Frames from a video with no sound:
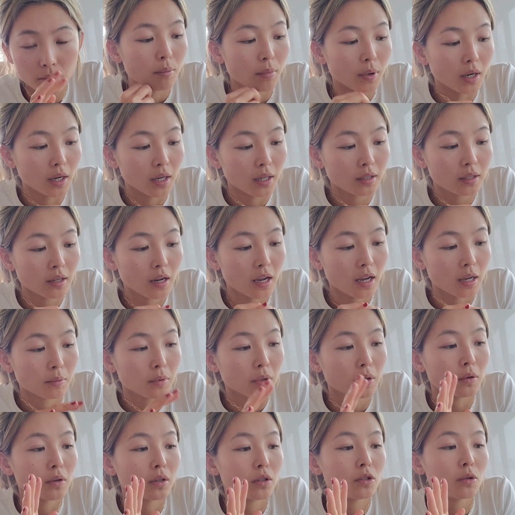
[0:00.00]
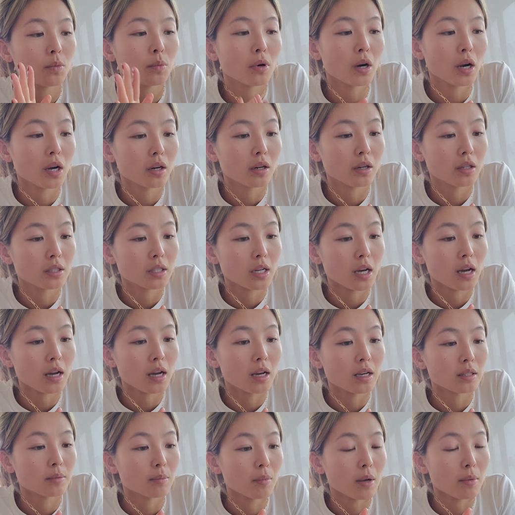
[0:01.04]
but I am going to
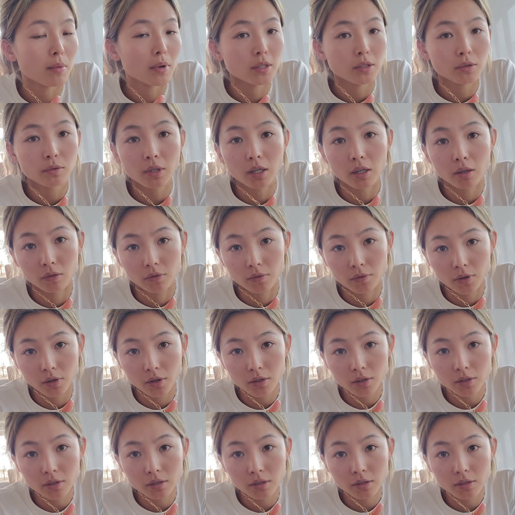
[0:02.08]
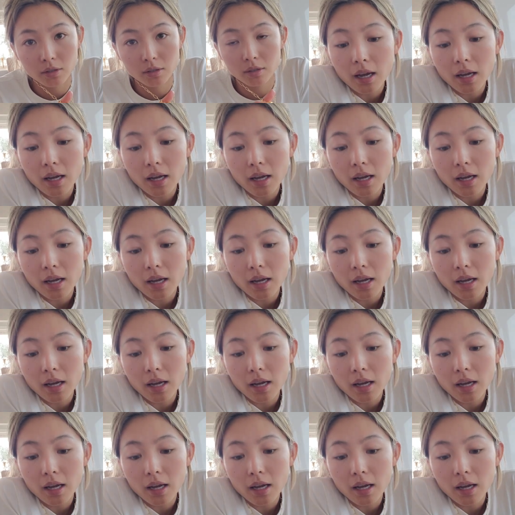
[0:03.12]
prioritize my mental health first.